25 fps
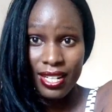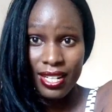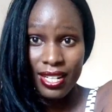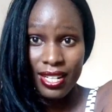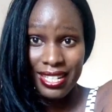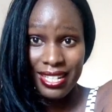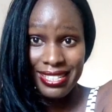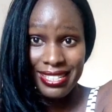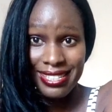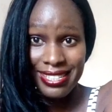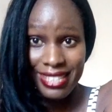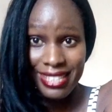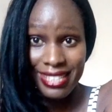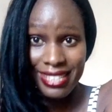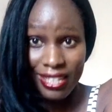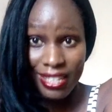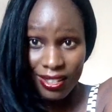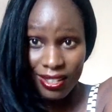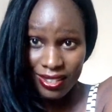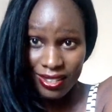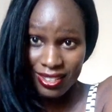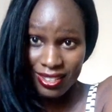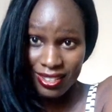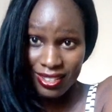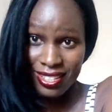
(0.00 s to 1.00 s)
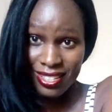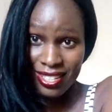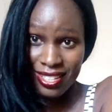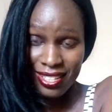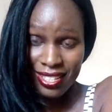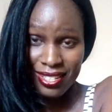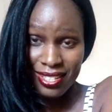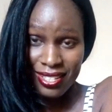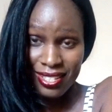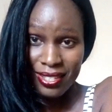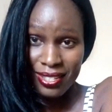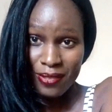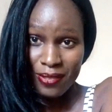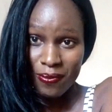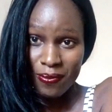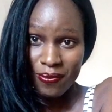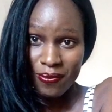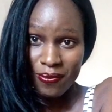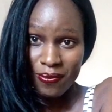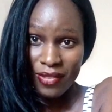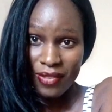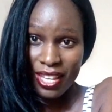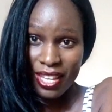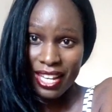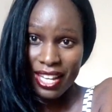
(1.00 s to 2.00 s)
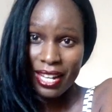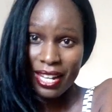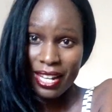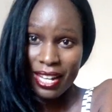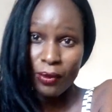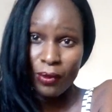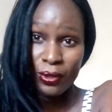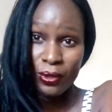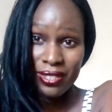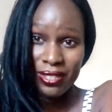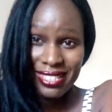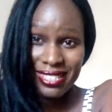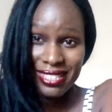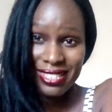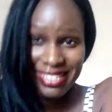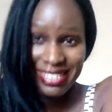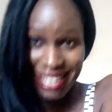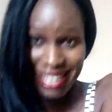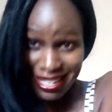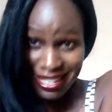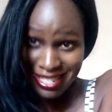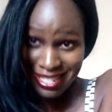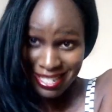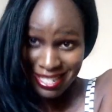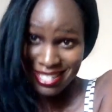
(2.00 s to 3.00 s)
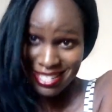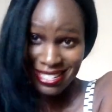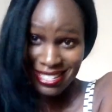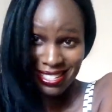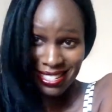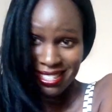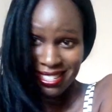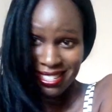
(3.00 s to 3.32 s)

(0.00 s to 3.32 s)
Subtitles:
and I see her, and I was sad.